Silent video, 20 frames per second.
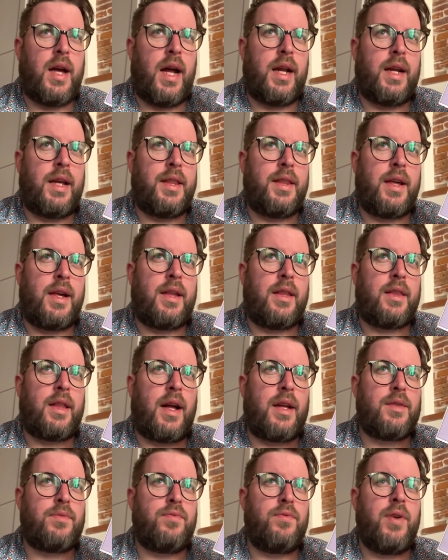And I think
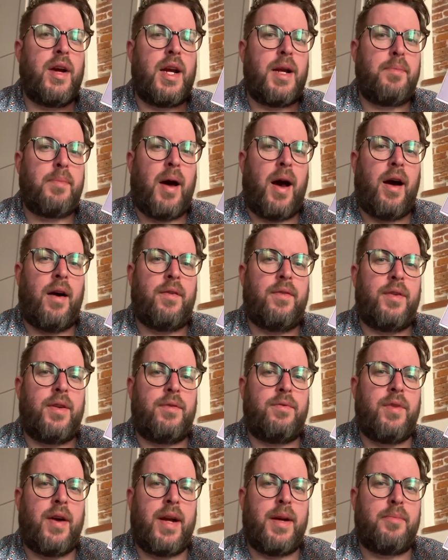that's really powerfully
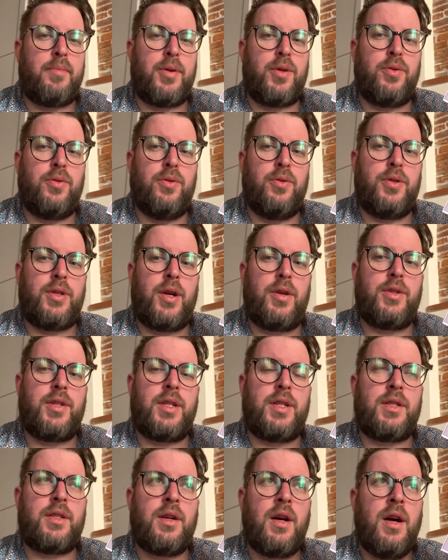written, but also
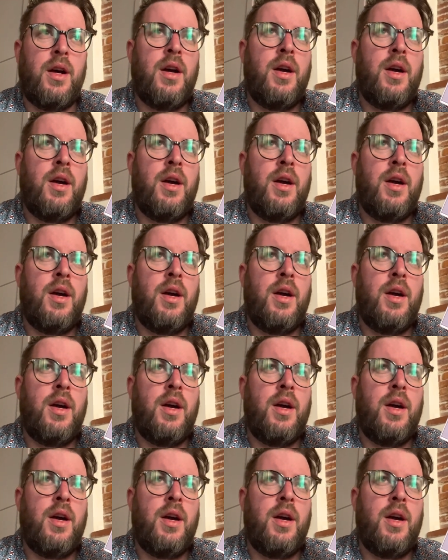just